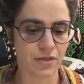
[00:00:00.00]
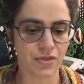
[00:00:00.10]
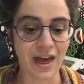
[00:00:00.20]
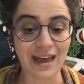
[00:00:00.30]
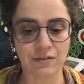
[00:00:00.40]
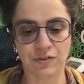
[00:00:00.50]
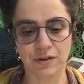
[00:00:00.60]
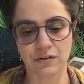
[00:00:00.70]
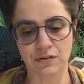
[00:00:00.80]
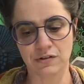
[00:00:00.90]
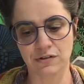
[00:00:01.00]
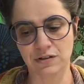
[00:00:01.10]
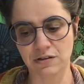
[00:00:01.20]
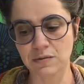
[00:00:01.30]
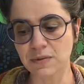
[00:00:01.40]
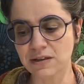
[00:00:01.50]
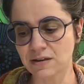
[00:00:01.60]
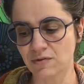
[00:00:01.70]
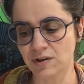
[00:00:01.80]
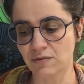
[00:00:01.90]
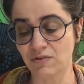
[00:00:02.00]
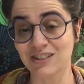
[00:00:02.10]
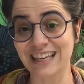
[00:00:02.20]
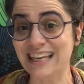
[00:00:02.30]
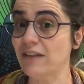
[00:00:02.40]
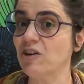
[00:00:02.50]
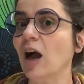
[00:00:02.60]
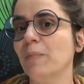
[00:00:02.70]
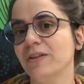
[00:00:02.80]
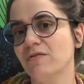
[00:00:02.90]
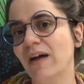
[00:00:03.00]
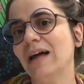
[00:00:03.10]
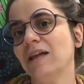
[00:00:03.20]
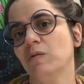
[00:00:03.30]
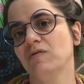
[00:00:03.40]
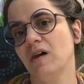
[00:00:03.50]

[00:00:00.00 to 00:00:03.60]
That feels dismissive, and it feels like giving up on the value.